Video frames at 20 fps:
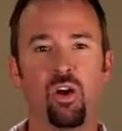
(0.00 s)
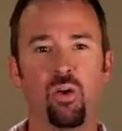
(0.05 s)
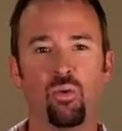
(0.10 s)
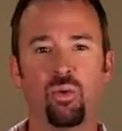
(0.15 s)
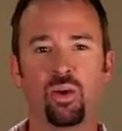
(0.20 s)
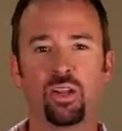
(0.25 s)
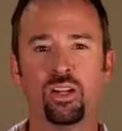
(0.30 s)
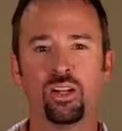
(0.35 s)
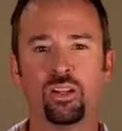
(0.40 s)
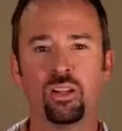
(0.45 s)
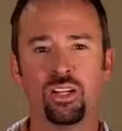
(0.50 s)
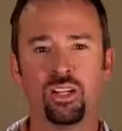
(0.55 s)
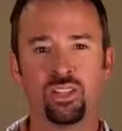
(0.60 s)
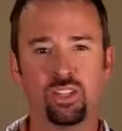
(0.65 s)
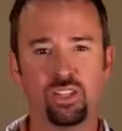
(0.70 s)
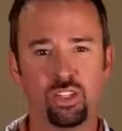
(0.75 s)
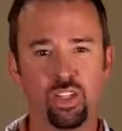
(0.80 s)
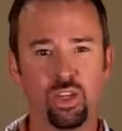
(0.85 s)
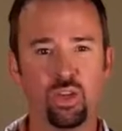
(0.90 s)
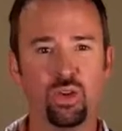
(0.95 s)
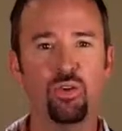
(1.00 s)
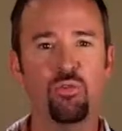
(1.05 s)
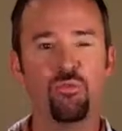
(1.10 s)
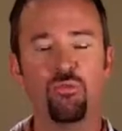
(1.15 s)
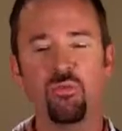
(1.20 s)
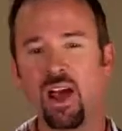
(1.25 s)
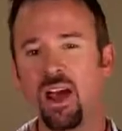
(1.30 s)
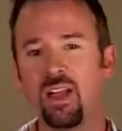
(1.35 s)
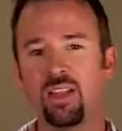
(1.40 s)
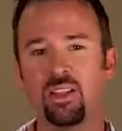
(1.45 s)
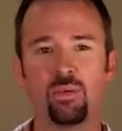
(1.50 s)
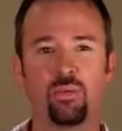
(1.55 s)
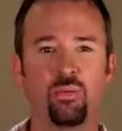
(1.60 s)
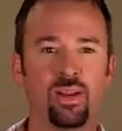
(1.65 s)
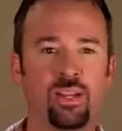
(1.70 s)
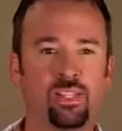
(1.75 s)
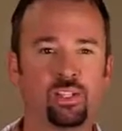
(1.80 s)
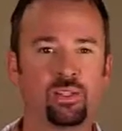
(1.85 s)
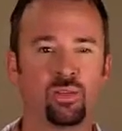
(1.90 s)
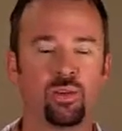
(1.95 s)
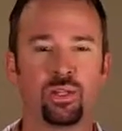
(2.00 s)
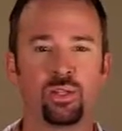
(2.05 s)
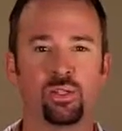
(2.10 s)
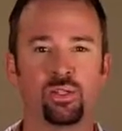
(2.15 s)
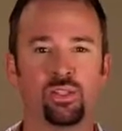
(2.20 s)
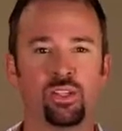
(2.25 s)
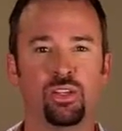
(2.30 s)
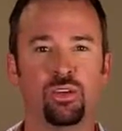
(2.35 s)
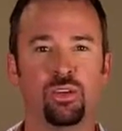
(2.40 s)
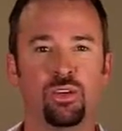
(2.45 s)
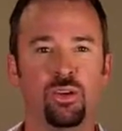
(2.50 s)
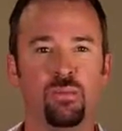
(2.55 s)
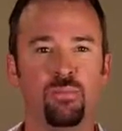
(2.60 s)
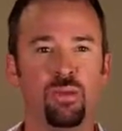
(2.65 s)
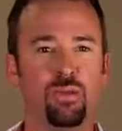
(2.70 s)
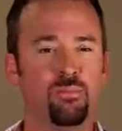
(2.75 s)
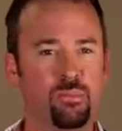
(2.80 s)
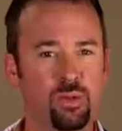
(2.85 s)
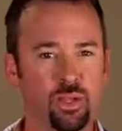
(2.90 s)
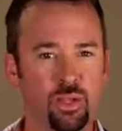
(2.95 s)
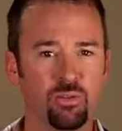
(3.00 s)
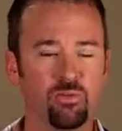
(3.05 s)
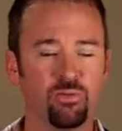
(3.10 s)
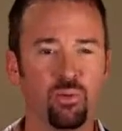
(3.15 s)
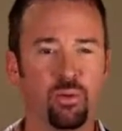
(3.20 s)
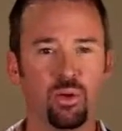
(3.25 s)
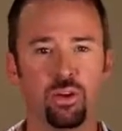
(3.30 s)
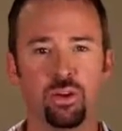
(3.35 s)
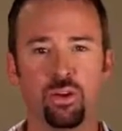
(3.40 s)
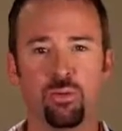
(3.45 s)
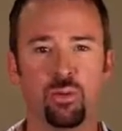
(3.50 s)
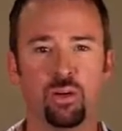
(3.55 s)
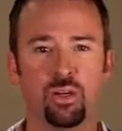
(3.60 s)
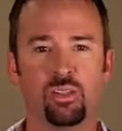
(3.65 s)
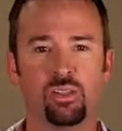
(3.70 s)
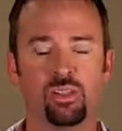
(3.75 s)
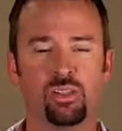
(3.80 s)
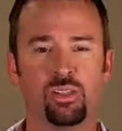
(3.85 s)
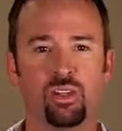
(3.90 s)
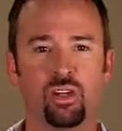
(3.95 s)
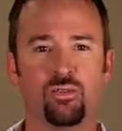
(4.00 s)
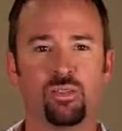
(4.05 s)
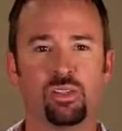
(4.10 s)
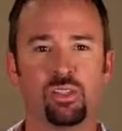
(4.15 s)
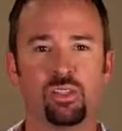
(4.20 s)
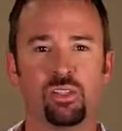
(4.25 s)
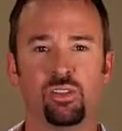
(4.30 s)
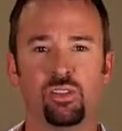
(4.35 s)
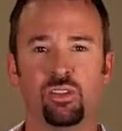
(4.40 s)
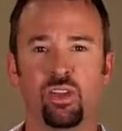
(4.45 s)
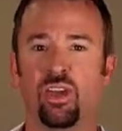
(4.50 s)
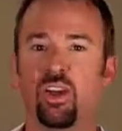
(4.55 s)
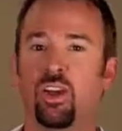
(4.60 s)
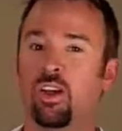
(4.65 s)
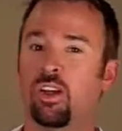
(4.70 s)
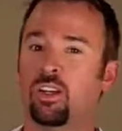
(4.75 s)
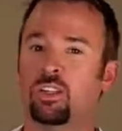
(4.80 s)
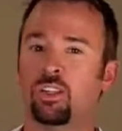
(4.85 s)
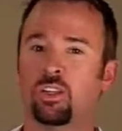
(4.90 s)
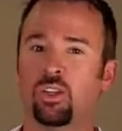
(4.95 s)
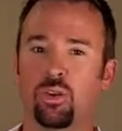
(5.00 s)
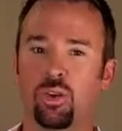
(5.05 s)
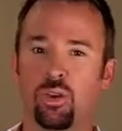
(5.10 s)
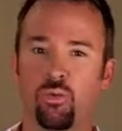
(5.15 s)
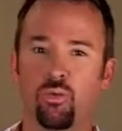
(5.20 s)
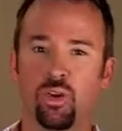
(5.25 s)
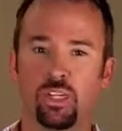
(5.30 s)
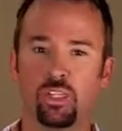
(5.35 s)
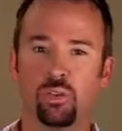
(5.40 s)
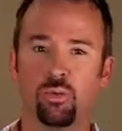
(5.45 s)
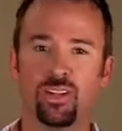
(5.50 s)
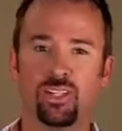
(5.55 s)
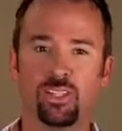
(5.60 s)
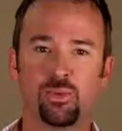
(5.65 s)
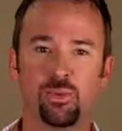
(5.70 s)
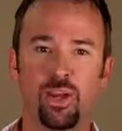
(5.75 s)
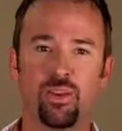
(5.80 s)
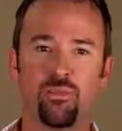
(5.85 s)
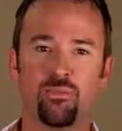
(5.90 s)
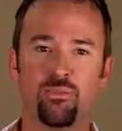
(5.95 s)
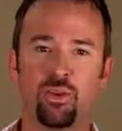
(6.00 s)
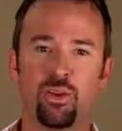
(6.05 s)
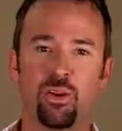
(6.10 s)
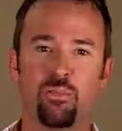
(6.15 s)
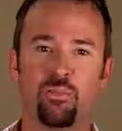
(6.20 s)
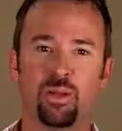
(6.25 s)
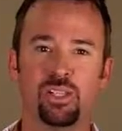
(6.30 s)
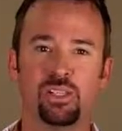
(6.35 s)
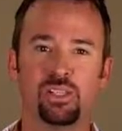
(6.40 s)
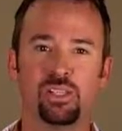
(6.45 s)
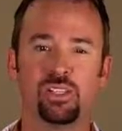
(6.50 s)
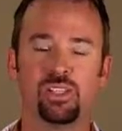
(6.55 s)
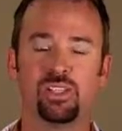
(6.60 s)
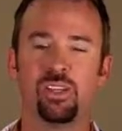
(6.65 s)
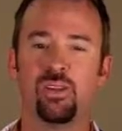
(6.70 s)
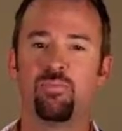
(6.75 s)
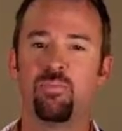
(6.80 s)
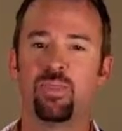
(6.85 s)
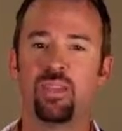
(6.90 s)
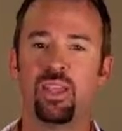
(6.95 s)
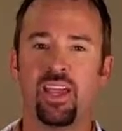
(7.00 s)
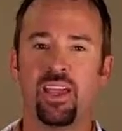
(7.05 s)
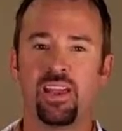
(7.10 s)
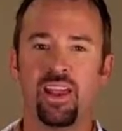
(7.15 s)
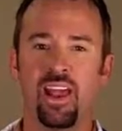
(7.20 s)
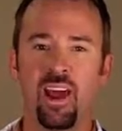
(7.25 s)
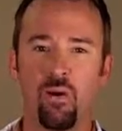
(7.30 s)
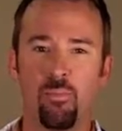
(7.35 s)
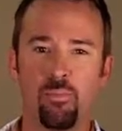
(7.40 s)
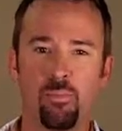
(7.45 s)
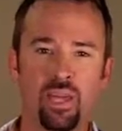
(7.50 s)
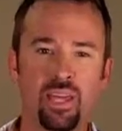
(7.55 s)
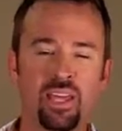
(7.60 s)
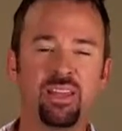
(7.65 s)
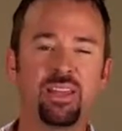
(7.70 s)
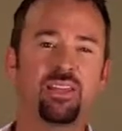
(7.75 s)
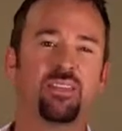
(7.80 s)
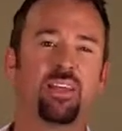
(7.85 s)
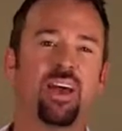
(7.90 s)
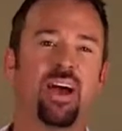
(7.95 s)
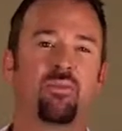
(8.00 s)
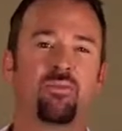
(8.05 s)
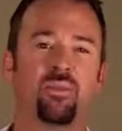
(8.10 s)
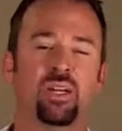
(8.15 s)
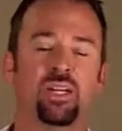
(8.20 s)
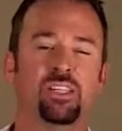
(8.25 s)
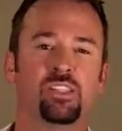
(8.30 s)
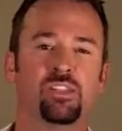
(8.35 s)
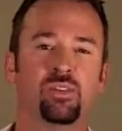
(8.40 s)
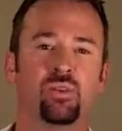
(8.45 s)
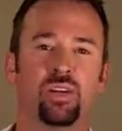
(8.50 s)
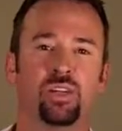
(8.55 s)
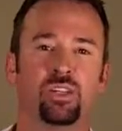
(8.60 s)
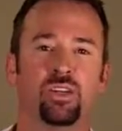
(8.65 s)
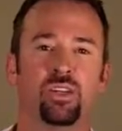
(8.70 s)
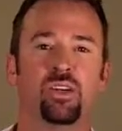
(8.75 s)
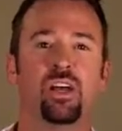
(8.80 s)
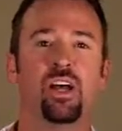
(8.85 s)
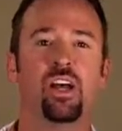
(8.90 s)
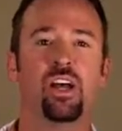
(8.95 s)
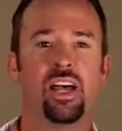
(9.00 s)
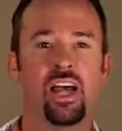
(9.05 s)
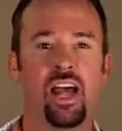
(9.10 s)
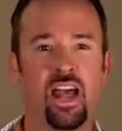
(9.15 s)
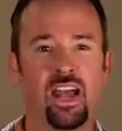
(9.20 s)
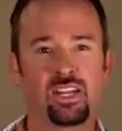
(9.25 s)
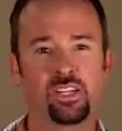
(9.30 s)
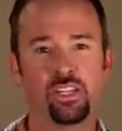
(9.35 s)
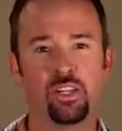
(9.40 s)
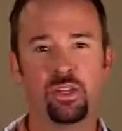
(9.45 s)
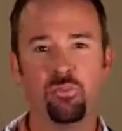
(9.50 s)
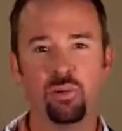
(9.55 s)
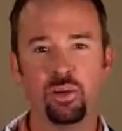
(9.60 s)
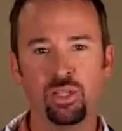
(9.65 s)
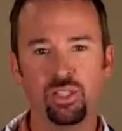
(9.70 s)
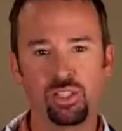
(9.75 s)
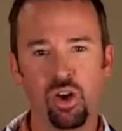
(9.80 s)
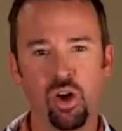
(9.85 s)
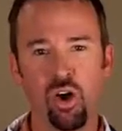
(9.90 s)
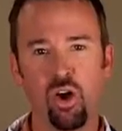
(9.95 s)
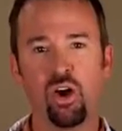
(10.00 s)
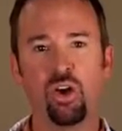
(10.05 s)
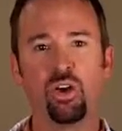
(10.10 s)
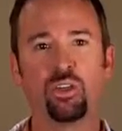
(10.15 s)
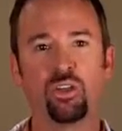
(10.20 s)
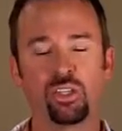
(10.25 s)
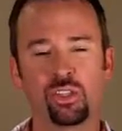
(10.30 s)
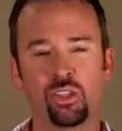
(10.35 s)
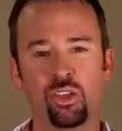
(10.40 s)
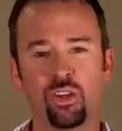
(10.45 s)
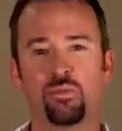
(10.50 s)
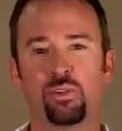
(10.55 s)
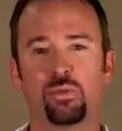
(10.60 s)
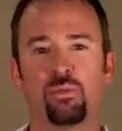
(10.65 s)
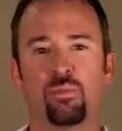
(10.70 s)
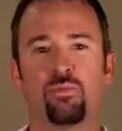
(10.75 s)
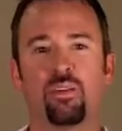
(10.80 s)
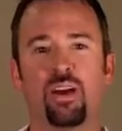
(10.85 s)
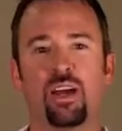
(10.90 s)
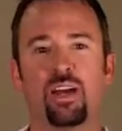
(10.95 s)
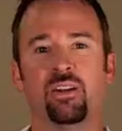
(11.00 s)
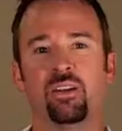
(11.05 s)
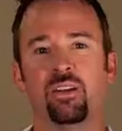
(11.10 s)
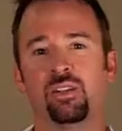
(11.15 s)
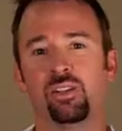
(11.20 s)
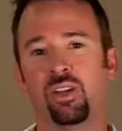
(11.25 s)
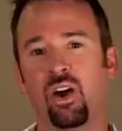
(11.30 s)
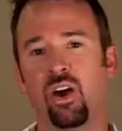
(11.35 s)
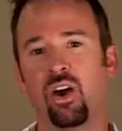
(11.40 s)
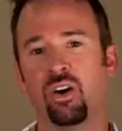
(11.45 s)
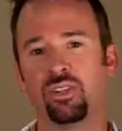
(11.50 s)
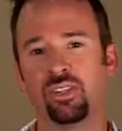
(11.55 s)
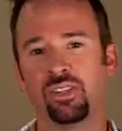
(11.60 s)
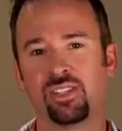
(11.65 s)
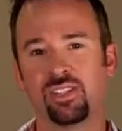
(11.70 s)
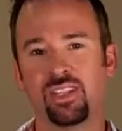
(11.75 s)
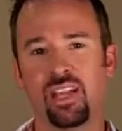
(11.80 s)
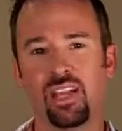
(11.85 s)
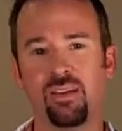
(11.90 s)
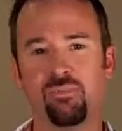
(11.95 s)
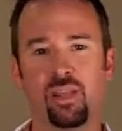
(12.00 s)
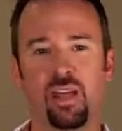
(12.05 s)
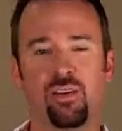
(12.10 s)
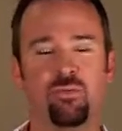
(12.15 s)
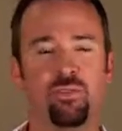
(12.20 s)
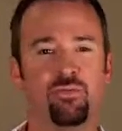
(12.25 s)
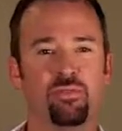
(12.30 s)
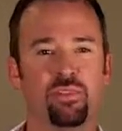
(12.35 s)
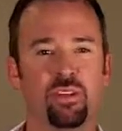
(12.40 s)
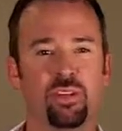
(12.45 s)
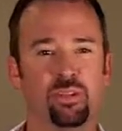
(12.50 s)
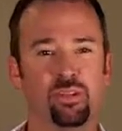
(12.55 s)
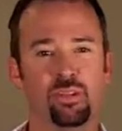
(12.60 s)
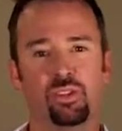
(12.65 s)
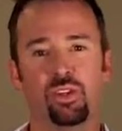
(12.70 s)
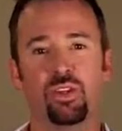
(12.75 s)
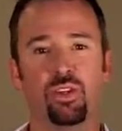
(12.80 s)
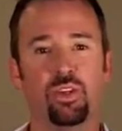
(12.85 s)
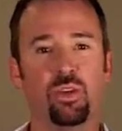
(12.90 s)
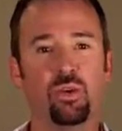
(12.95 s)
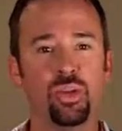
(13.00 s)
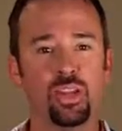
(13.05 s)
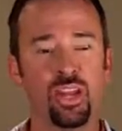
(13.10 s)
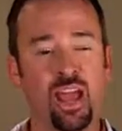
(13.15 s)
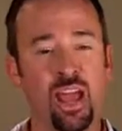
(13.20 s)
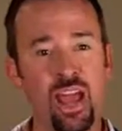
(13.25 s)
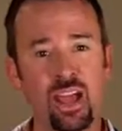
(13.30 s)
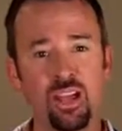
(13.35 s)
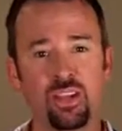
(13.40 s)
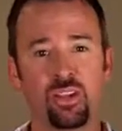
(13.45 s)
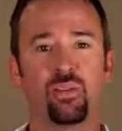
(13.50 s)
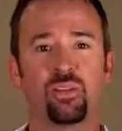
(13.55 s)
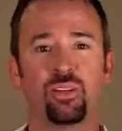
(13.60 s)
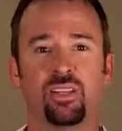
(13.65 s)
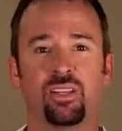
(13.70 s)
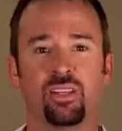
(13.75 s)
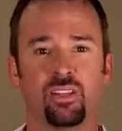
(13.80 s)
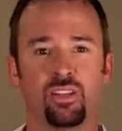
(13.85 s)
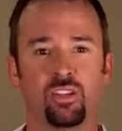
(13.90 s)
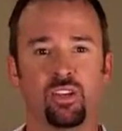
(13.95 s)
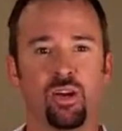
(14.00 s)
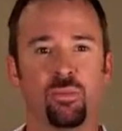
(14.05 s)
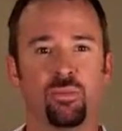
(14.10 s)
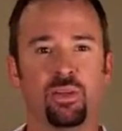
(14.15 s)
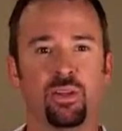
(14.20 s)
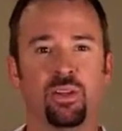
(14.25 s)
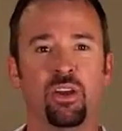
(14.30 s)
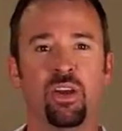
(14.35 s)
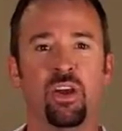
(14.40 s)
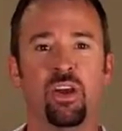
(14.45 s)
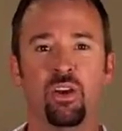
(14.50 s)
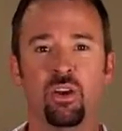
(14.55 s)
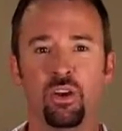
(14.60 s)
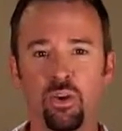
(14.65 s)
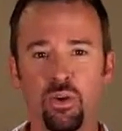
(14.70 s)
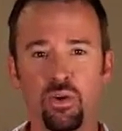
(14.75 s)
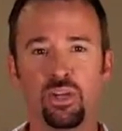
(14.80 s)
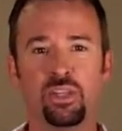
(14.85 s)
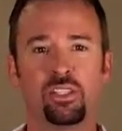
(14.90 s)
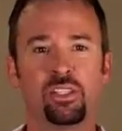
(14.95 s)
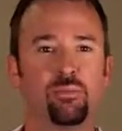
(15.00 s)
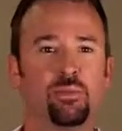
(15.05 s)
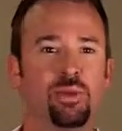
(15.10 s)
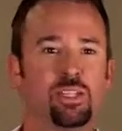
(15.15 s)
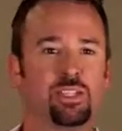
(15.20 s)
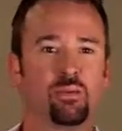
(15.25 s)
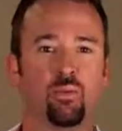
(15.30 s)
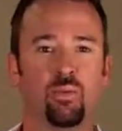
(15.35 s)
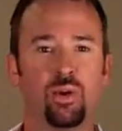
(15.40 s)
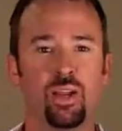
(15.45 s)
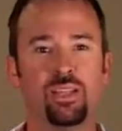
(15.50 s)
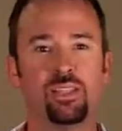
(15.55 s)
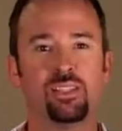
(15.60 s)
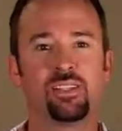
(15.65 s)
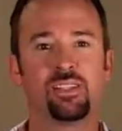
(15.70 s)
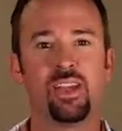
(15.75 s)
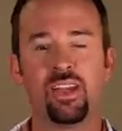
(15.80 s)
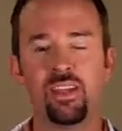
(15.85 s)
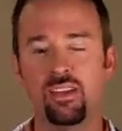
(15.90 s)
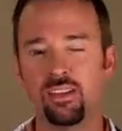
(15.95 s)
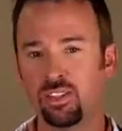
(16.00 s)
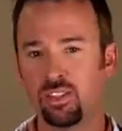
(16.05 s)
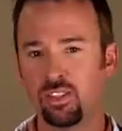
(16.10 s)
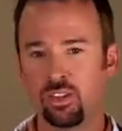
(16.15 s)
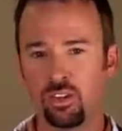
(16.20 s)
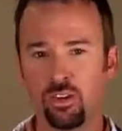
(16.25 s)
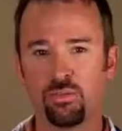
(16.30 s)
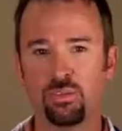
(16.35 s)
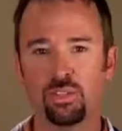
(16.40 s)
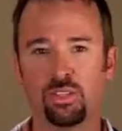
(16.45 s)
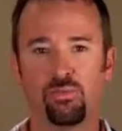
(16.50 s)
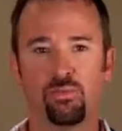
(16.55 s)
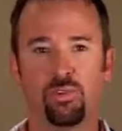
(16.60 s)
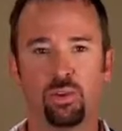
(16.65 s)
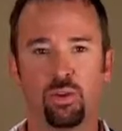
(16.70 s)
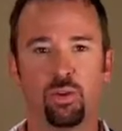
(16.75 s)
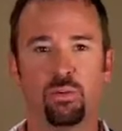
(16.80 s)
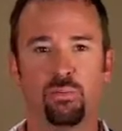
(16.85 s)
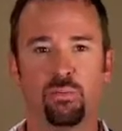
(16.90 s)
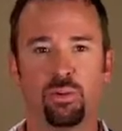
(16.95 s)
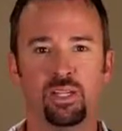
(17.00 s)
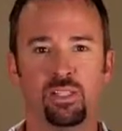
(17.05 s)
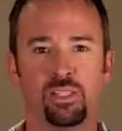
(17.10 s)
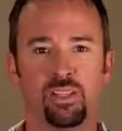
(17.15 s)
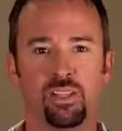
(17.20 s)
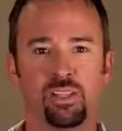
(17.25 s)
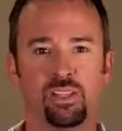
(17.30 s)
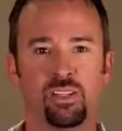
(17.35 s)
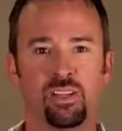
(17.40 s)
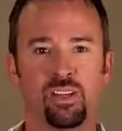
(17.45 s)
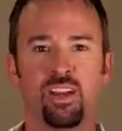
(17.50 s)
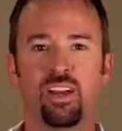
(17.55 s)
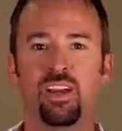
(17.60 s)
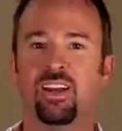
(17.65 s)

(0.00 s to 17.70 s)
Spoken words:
We're going to look at the two valid rate structures that you can be billed for in your merchant services, show you which one's right for your business, and how picking that rate structure actually puts all the service providers on the same level field so that you can accurately determine who has the best rates and service for your business.